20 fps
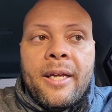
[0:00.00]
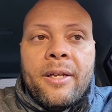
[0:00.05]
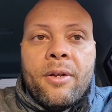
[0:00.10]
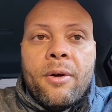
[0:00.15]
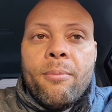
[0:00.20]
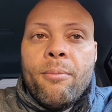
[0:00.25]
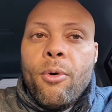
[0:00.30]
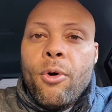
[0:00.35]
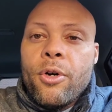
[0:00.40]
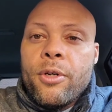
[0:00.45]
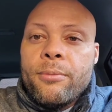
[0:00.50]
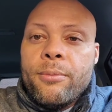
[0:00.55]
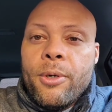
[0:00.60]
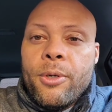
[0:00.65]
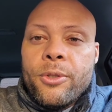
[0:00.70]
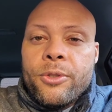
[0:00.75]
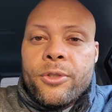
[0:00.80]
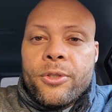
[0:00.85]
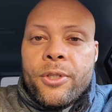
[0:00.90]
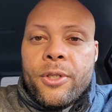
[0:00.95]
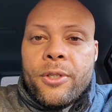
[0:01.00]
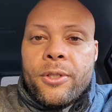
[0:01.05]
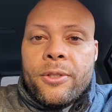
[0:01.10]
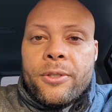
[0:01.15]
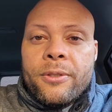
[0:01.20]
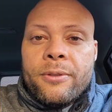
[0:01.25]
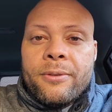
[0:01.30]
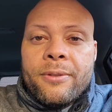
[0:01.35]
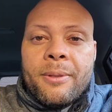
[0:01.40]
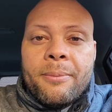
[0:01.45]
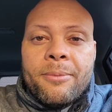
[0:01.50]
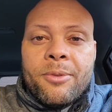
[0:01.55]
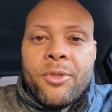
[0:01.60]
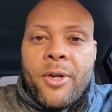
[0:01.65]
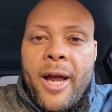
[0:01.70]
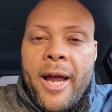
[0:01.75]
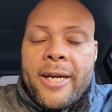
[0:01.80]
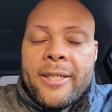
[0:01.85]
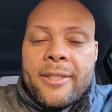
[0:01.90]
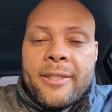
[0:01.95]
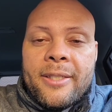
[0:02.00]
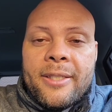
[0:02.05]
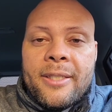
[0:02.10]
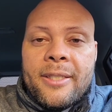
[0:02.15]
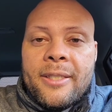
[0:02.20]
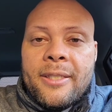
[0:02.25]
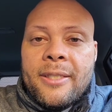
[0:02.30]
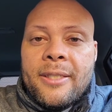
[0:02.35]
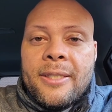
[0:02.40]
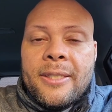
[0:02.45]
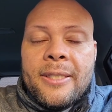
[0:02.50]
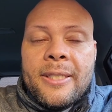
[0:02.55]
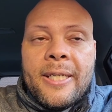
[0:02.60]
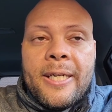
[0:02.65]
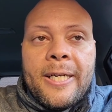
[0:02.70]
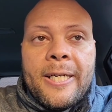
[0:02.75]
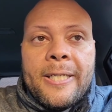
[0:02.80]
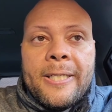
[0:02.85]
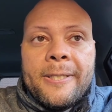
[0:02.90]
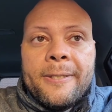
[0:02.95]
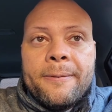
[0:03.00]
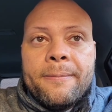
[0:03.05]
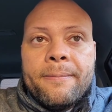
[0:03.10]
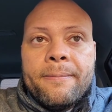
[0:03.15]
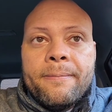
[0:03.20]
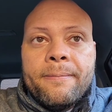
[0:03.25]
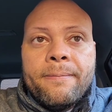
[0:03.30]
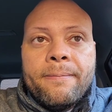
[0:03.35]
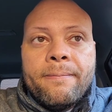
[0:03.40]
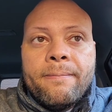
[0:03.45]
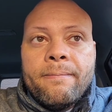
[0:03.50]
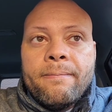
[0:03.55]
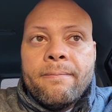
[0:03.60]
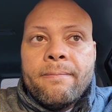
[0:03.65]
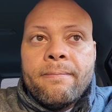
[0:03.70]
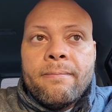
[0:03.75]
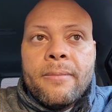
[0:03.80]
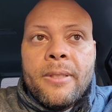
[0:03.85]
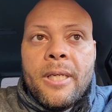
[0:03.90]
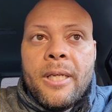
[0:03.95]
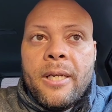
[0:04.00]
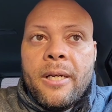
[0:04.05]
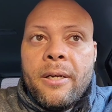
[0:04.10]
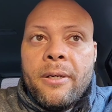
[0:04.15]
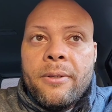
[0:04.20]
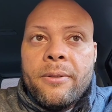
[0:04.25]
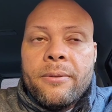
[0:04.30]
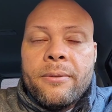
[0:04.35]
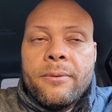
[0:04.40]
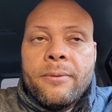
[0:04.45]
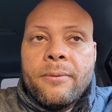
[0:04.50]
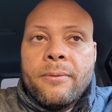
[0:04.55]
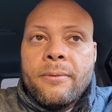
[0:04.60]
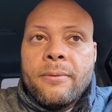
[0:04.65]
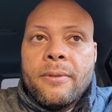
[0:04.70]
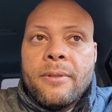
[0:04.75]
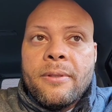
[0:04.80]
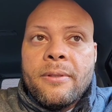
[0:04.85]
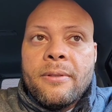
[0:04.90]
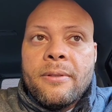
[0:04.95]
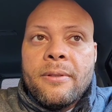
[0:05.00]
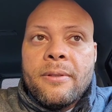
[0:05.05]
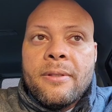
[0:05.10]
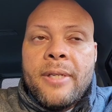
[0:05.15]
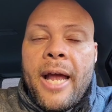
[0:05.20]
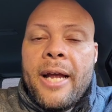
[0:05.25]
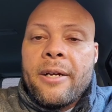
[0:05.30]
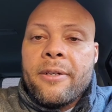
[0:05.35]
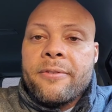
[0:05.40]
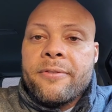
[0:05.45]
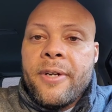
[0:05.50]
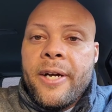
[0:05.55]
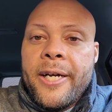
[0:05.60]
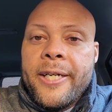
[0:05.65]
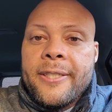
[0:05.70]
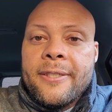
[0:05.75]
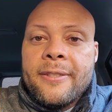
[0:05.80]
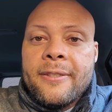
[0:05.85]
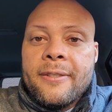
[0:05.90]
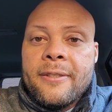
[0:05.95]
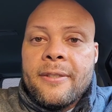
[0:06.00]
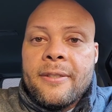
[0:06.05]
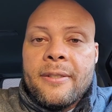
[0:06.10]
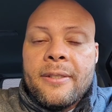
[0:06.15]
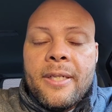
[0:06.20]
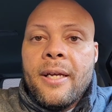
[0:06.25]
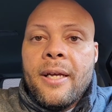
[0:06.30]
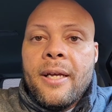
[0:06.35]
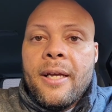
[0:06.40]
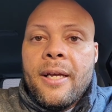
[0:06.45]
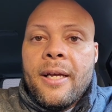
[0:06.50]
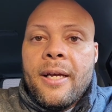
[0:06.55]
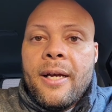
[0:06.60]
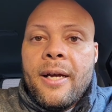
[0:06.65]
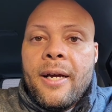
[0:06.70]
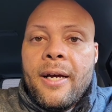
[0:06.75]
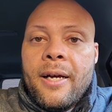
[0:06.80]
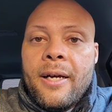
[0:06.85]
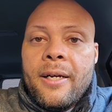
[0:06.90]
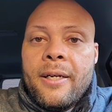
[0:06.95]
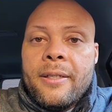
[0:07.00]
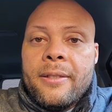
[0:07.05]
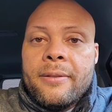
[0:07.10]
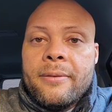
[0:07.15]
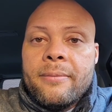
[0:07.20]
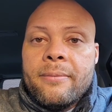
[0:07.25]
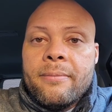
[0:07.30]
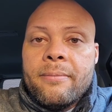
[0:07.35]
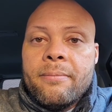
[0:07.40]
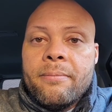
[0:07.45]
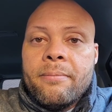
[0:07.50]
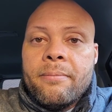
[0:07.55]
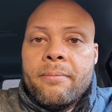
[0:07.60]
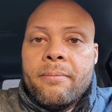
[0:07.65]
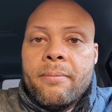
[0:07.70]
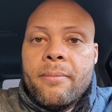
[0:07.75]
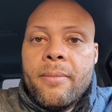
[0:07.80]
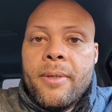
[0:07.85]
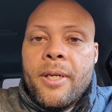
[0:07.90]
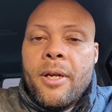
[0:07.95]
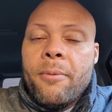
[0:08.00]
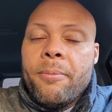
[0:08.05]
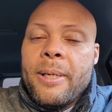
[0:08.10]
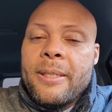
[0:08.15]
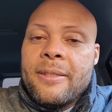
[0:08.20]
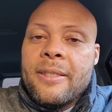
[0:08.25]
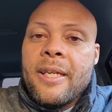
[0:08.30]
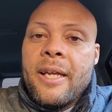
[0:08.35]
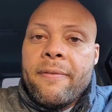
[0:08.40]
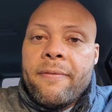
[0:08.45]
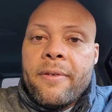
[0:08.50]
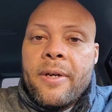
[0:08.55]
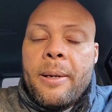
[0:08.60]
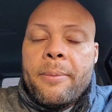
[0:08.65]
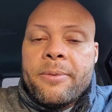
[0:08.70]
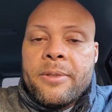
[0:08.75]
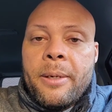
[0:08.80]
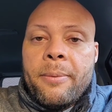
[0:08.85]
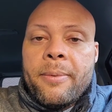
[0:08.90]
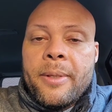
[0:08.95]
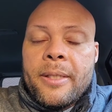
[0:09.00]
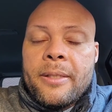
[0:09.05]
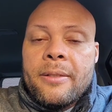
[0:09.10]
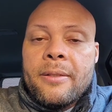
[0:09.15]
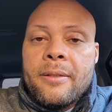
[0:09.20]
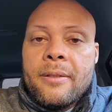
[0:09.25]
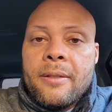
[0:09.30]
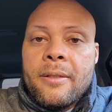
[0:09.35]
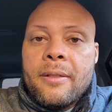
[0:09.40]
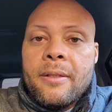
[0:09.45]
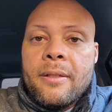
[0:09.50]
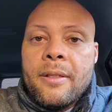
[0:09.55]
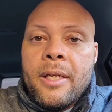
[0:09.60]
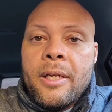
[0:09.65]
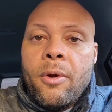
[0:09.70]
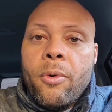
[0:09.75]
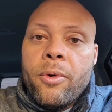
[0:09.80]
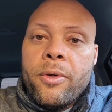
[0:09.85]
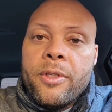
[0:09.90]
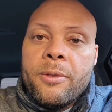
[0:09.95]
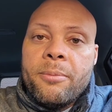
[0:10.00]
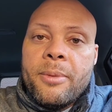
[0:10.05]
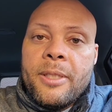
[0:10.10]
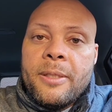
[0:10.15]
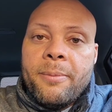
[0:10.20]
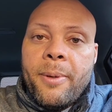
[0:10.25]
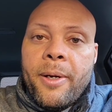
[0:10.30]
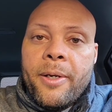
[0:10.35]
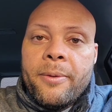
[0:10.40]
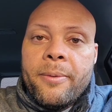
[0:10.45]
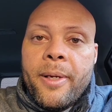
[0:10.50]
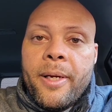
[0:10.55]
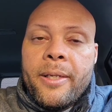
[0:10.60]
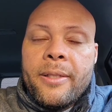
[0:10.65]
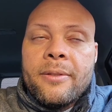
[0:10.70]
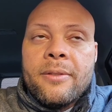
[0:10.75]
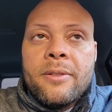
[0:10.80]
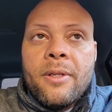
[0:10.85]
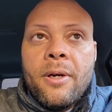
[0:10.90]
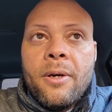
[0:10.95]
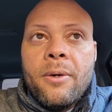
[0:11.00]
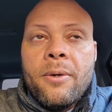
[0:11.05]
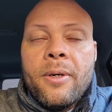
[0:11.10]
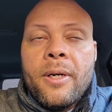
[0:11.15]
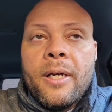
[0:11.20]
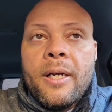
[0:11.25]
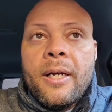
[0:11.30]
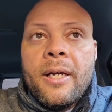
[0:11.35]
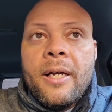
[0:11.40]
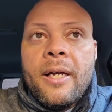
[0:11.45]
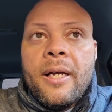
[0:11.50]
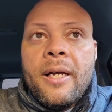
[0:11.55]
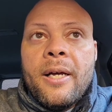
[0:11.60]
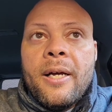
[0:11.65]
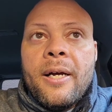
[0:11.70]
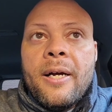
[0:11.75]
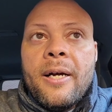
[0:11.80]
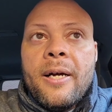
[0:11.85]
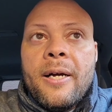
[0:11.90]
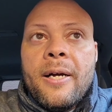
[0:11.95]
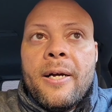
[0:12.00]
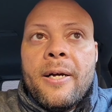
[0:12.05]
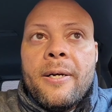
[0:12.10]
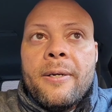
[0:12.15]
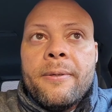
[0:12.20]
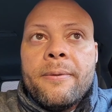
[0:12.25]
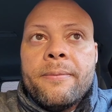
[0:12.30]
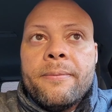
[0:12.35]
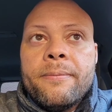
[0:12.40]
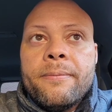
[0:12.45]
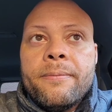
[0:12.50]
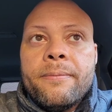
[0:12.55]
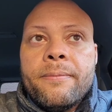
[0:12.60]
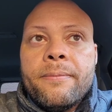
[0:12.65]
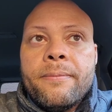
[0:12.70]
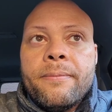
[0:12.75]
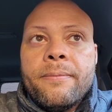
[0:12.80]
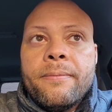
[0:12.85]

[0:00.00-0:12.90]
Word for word: you know, more emotional, some tragedy, um, you know, sacrifice, uh, you know, basically giving up something in order to be Spider-Man. So, um,